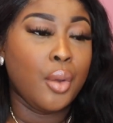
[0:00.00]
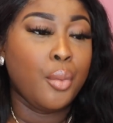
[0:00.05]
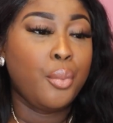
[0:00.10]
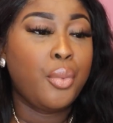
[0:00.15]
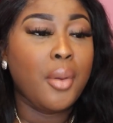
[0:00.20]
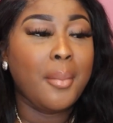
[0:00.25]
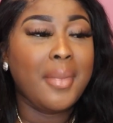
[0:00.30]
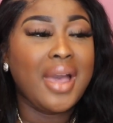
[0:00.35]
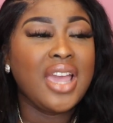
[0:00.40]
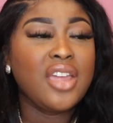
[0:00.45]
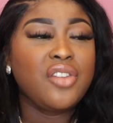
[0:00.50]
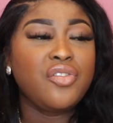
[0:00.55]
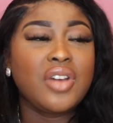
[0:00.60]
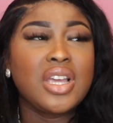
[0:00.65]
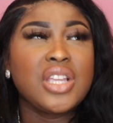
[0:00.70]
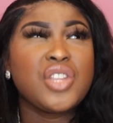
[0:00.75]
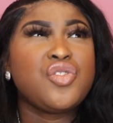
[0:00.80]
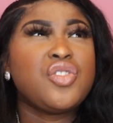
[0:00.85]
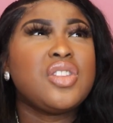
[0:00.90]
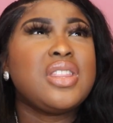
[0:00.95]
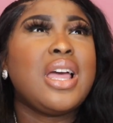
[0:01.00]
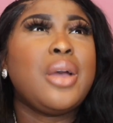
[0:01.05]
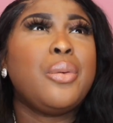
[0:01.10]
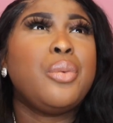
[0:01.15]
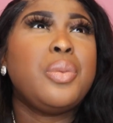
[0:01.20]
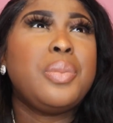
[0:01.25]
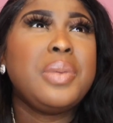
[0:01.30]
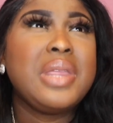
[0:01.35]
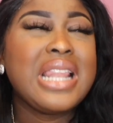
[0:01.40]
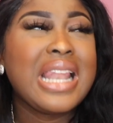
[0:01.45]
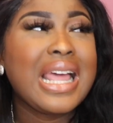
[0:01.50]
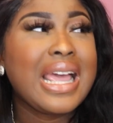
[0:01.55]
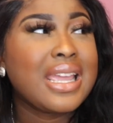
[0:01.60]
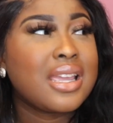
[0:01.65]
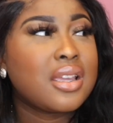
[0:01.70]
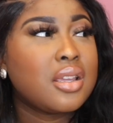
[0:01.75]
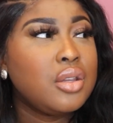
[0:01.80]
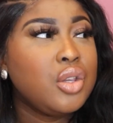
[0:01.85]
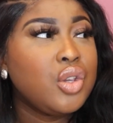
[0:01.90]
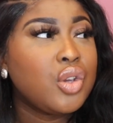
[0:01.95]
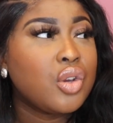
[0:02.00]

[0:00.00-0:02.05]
But my advice for that would be like, you